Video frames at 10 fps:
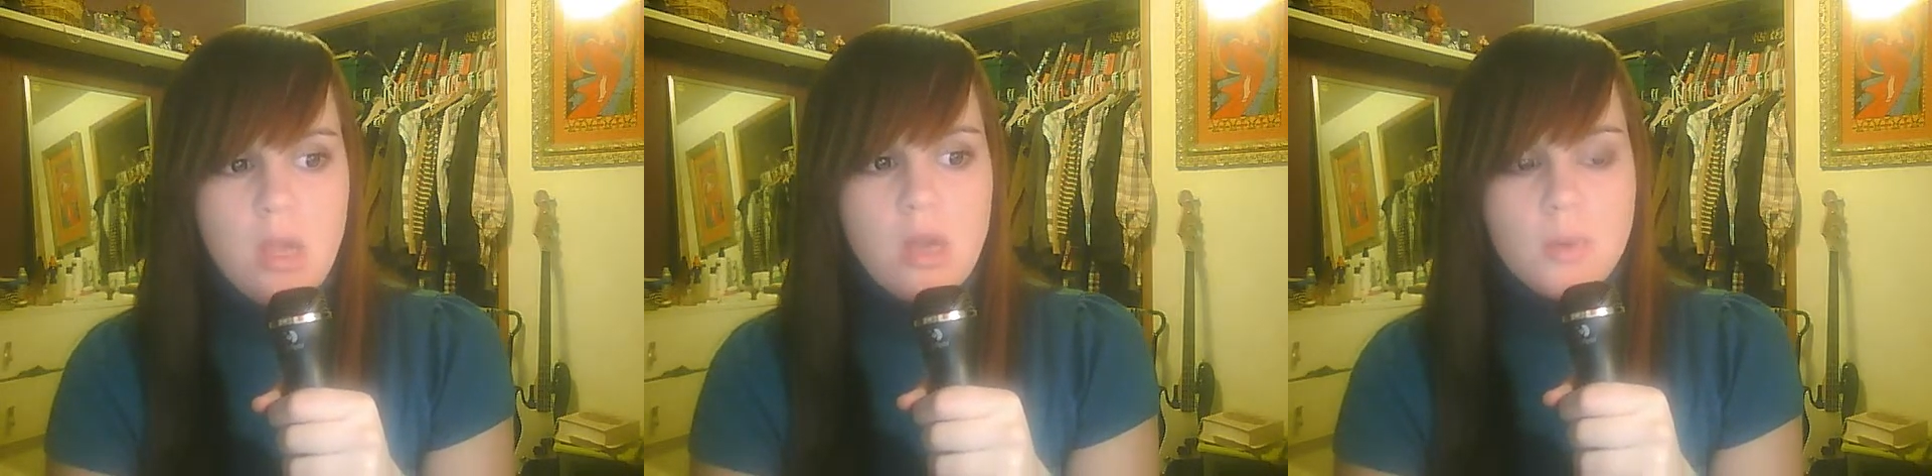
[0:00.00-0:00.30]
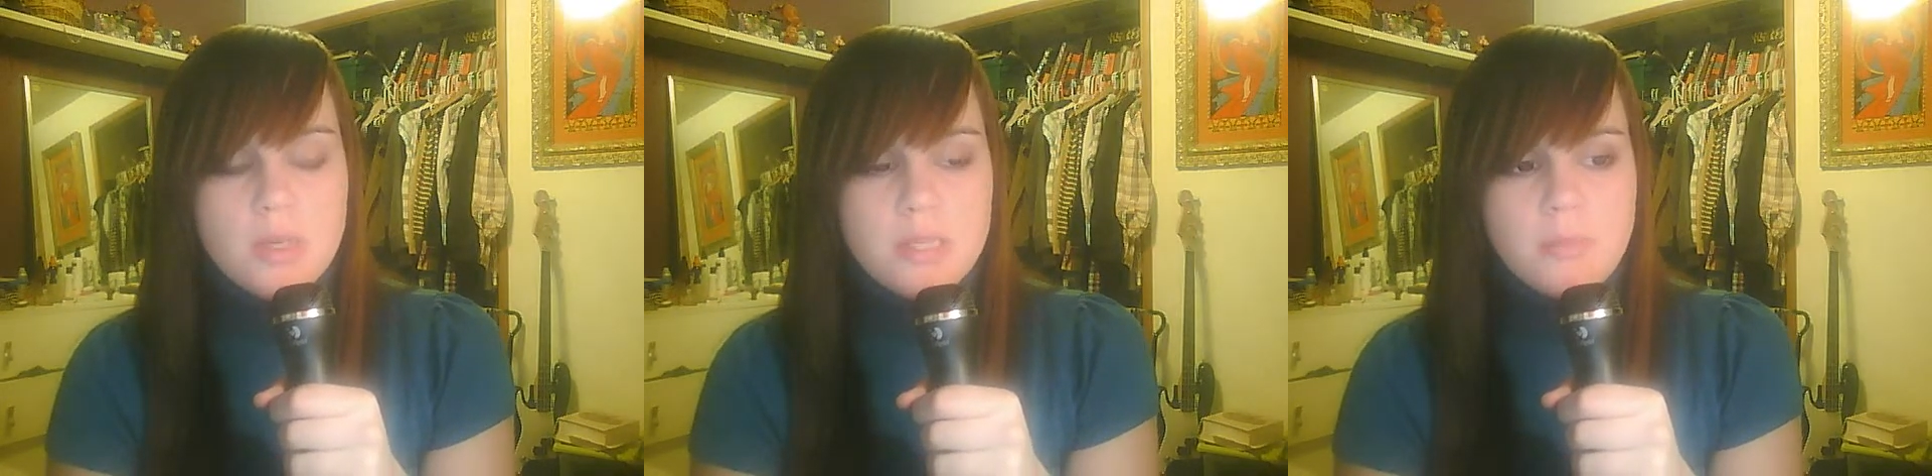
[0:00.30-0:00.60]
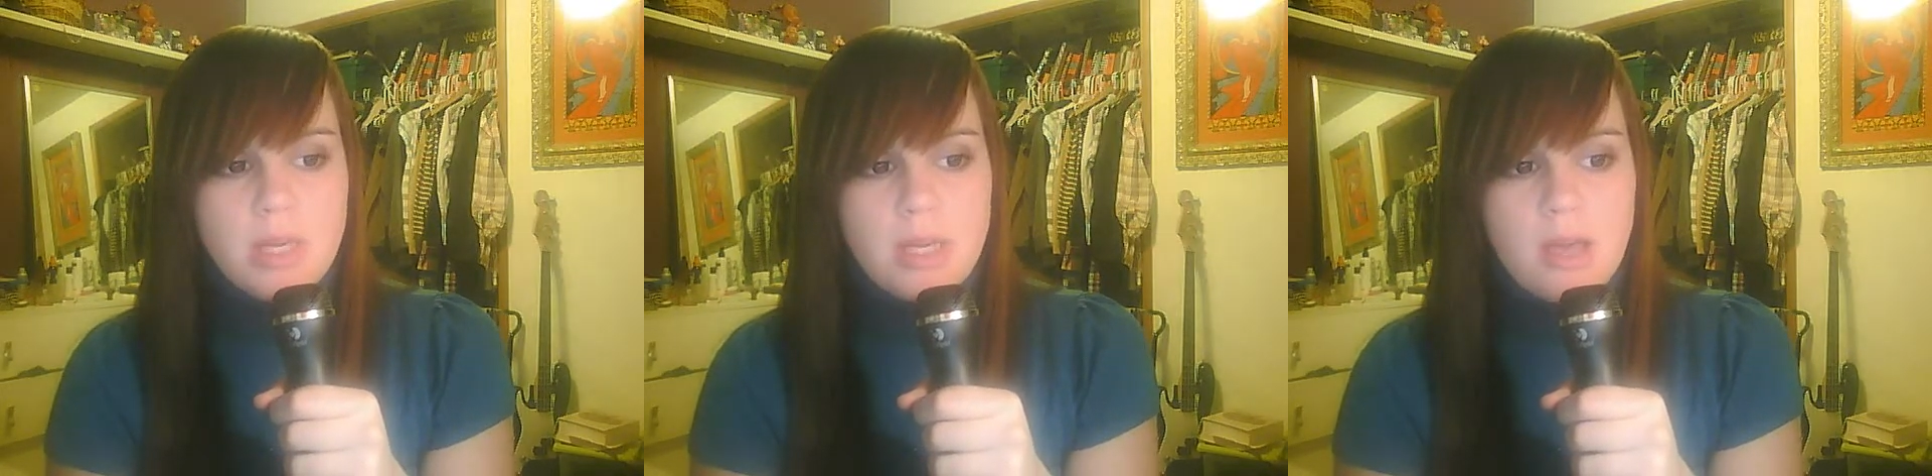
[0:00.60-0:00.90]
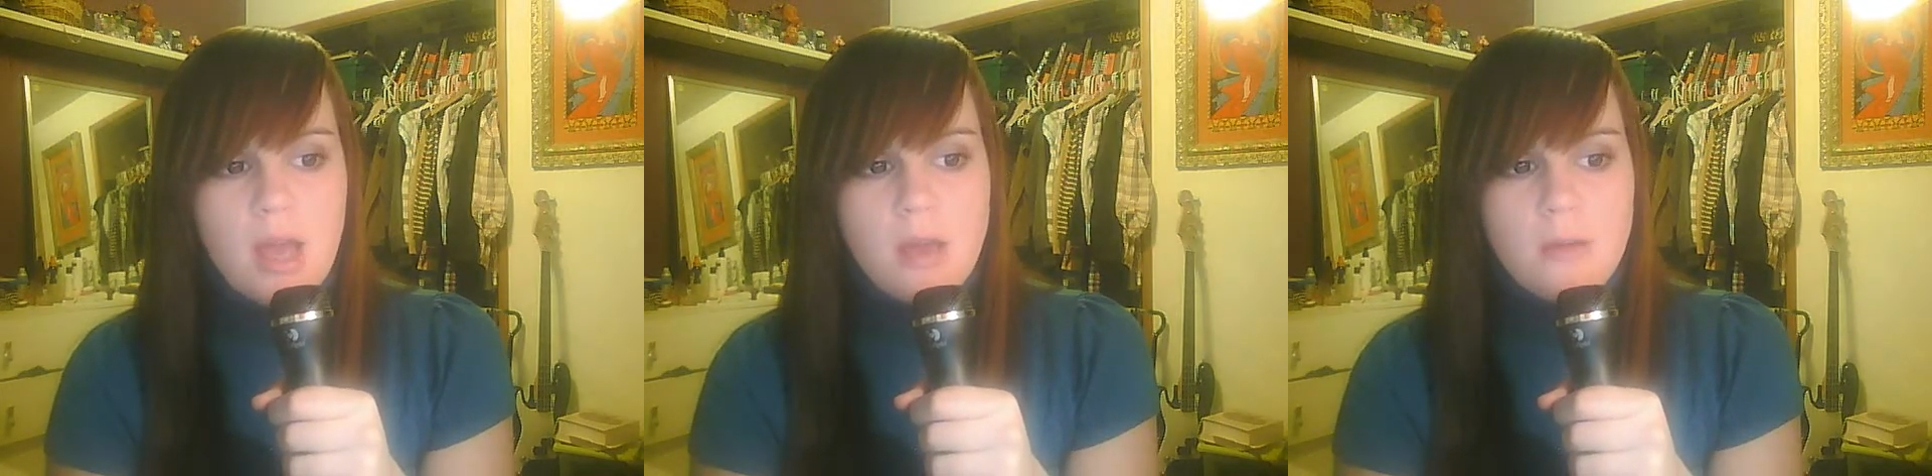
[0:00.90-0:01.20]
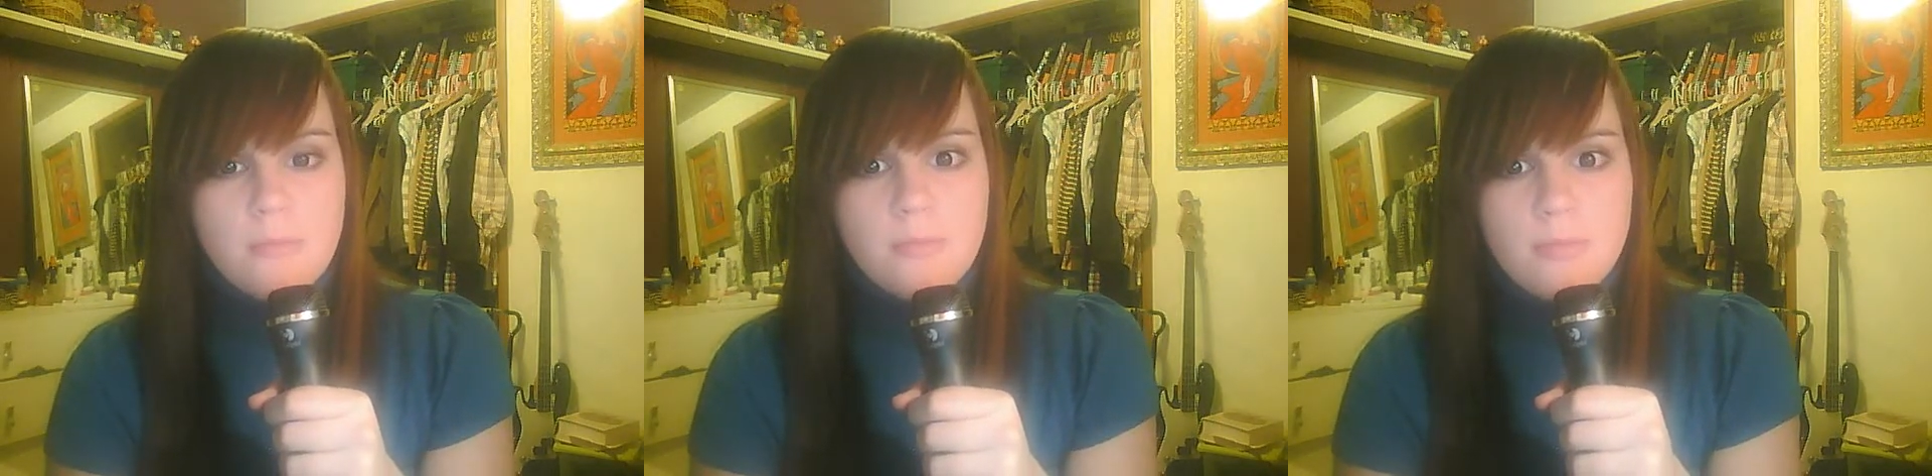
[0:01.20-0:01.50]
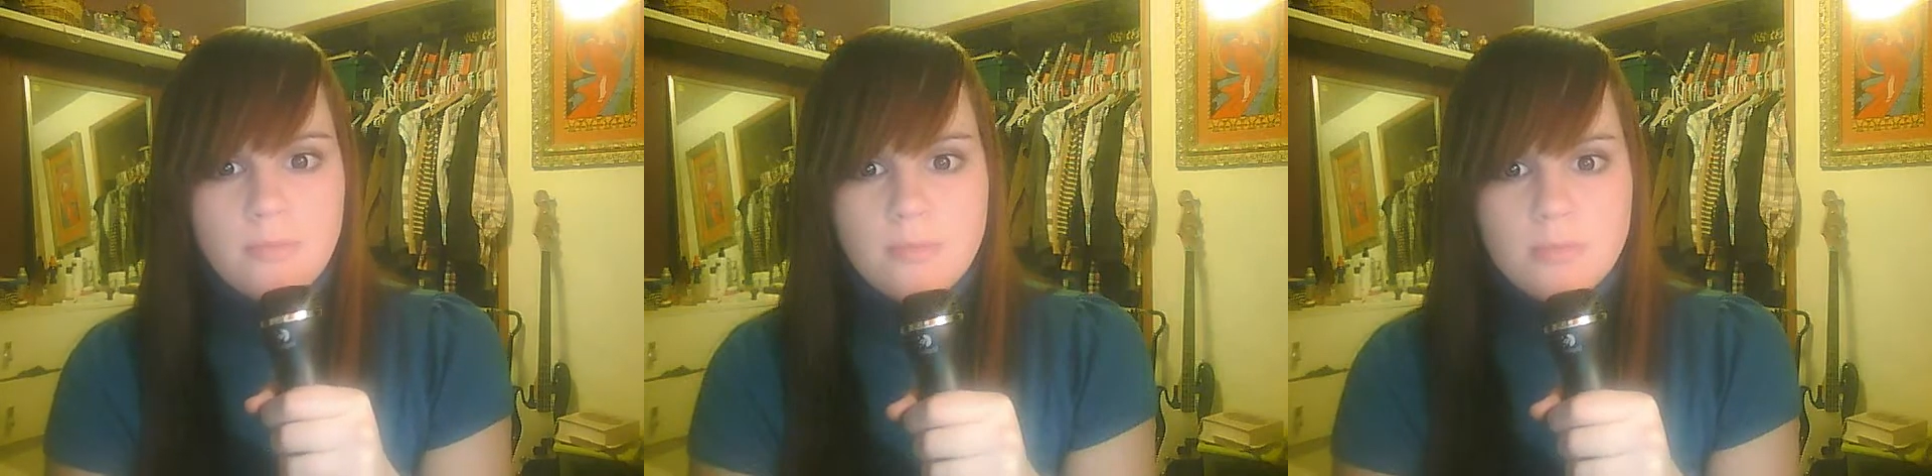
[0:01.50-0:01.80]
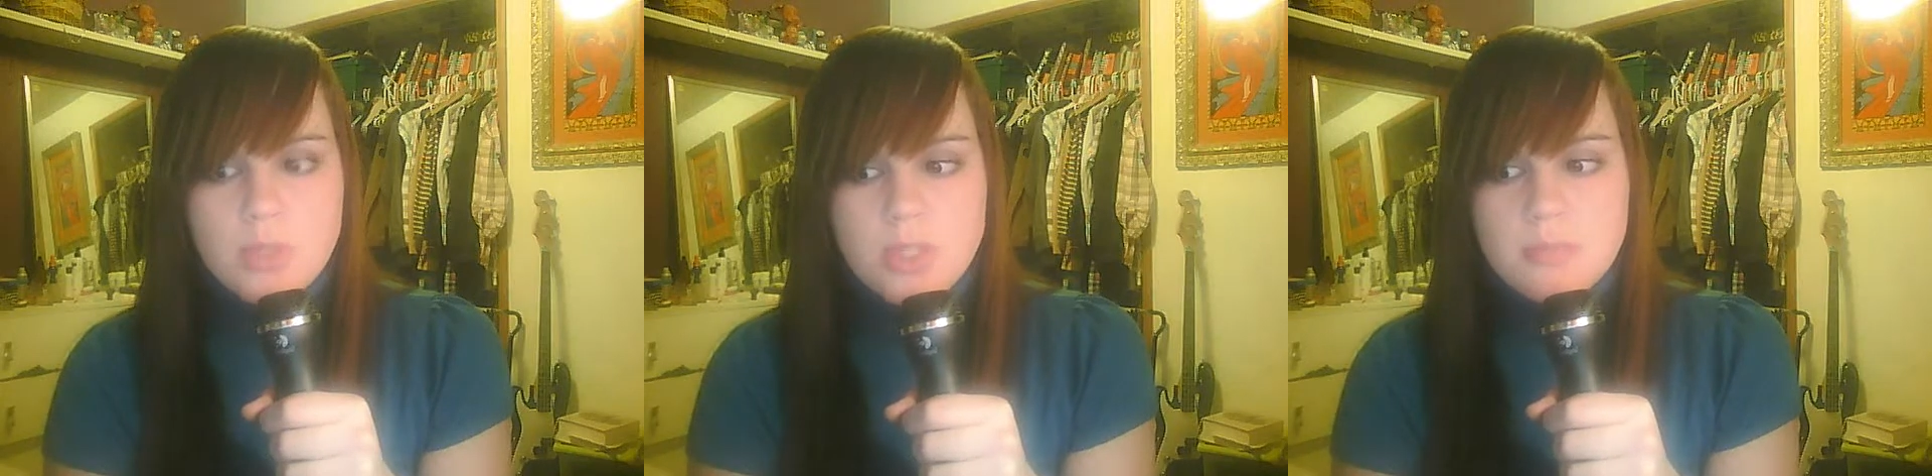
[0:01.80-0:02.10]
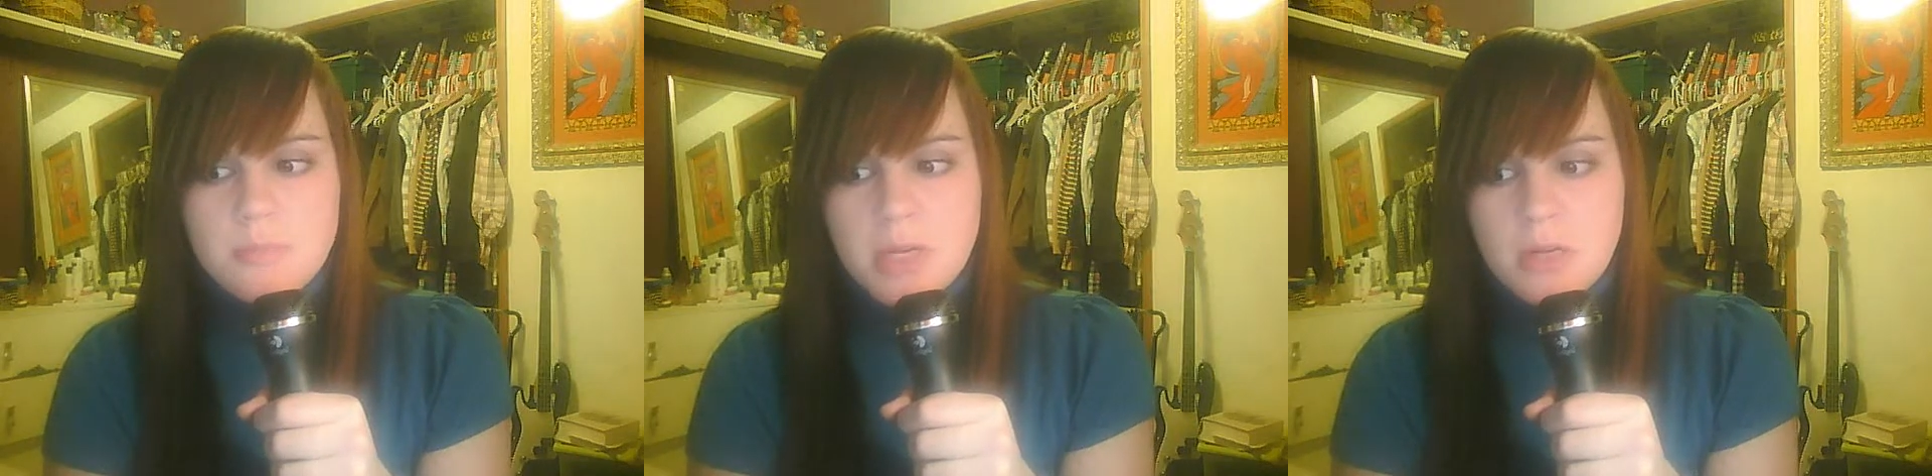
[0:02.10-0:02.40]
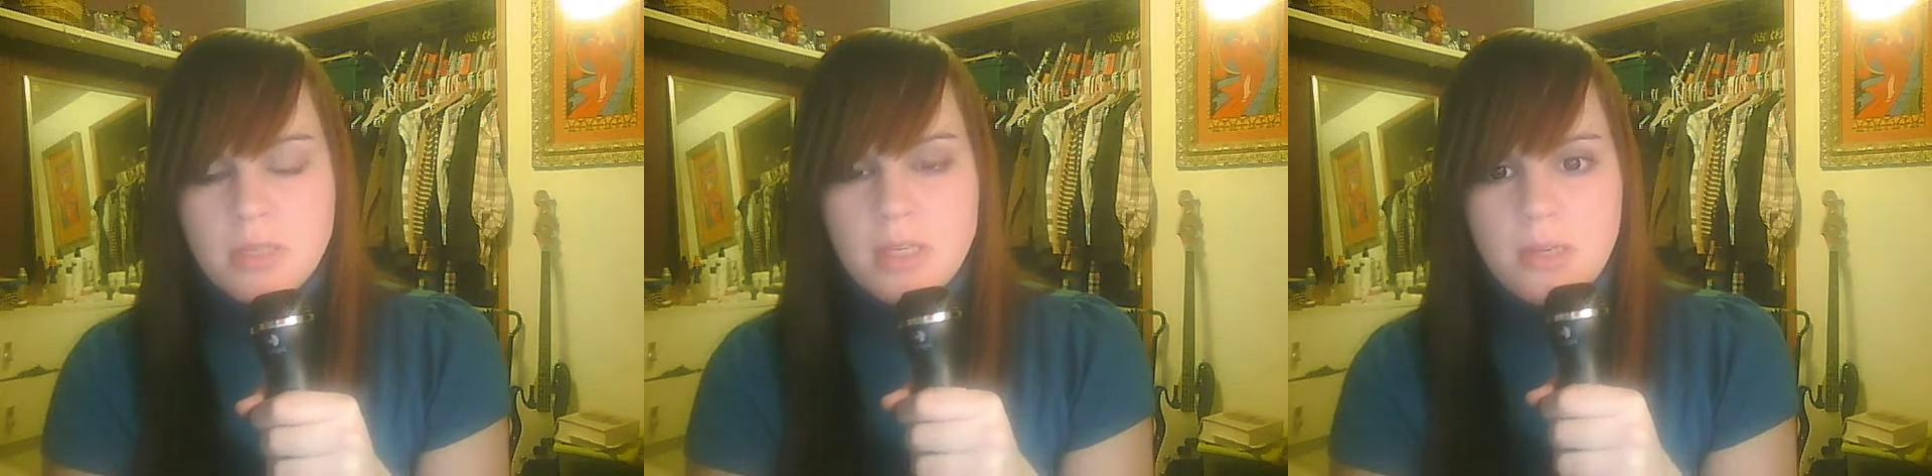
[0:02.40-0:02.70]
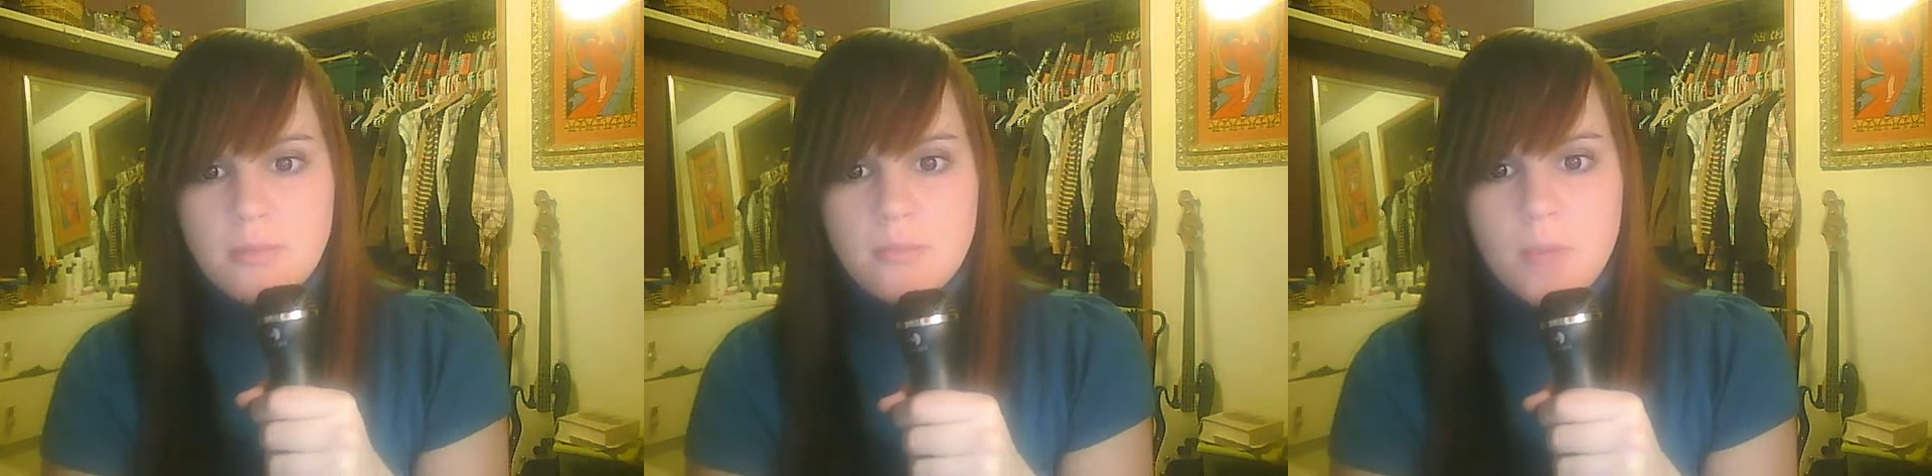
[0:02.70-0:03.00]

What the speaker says: Reason being, I'm just barely